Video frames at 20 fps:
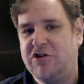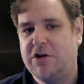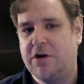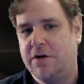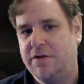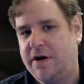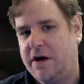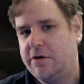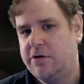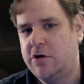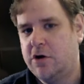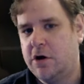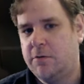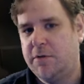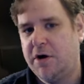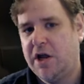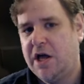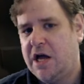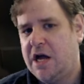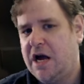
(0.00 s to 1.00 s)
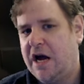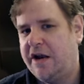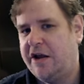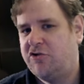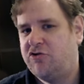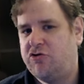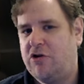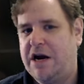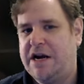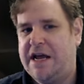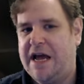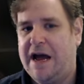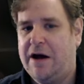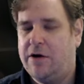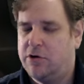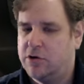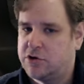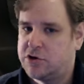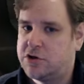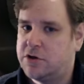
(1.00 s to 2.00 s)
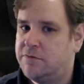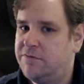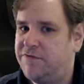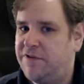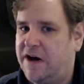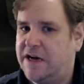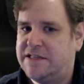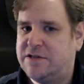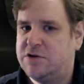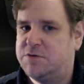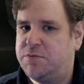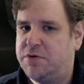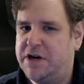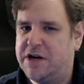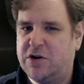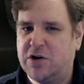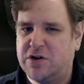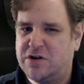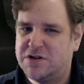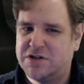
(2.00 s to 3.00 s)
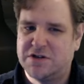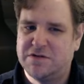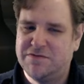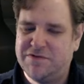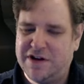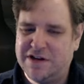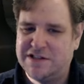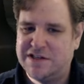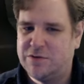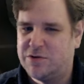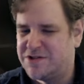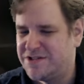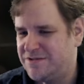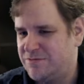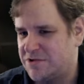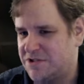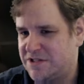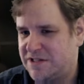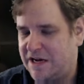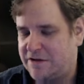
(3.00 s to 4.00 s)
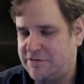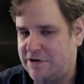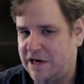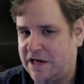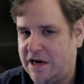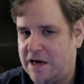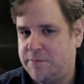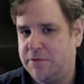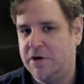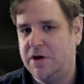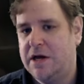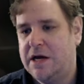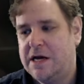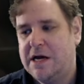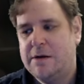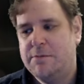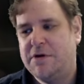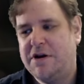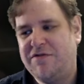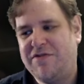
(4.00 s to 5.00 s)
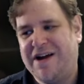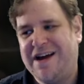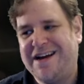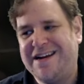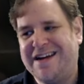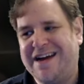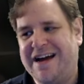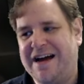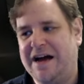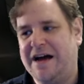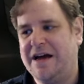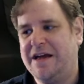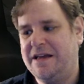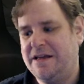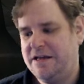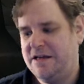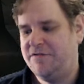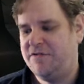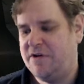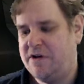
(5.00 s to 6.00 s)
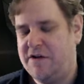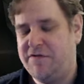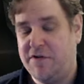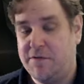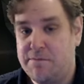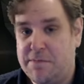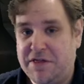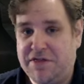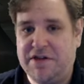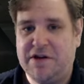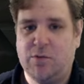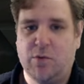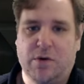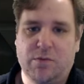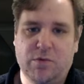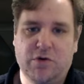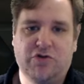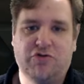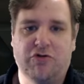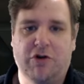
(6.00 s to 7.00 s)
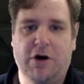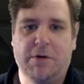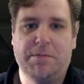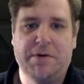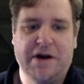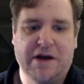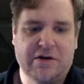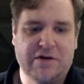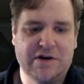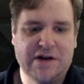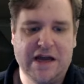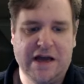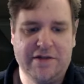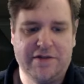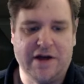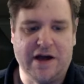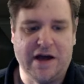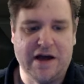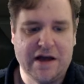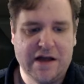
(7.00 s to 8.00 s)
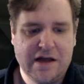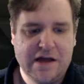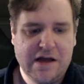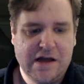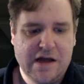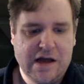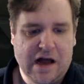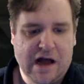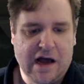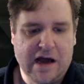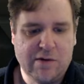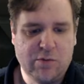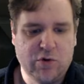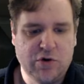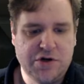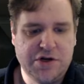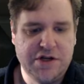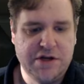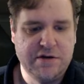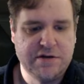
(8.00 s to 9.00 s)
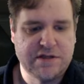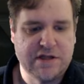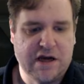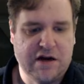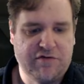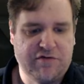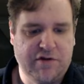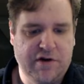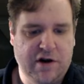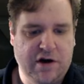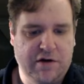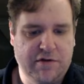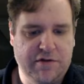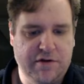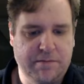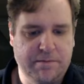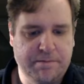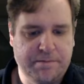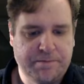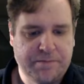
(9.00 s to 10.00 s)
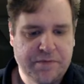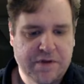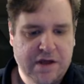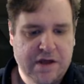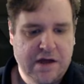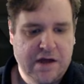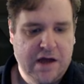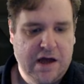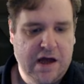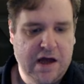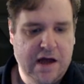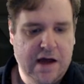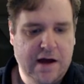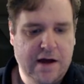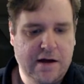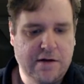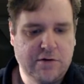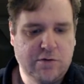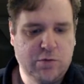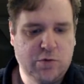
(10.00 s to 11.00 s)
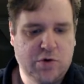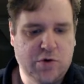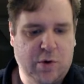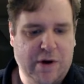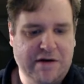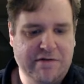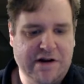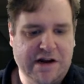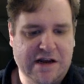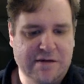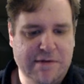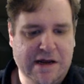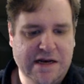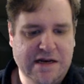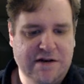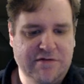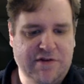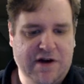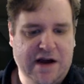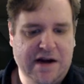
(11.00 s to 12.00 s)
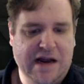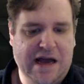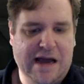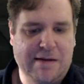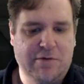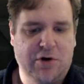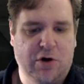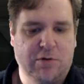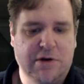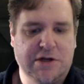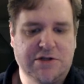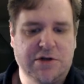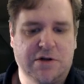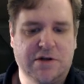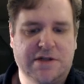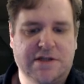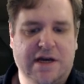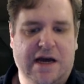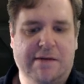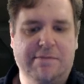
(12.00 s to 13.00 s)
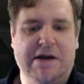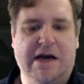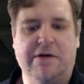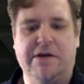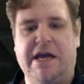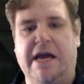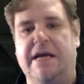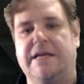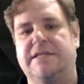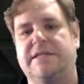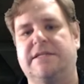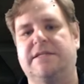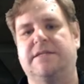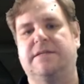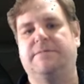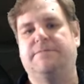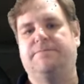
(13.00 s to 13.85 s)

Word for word: got that on normal and I tried it out. And on some fights it was pretty good and some fights it wasn't. It wasn't that reliable. But if I had a high, if, if a mythic one would drop and I could get that, I would use that for a lot of them. Uh, do I recommend Divine Hammer almost all the time now? Yes.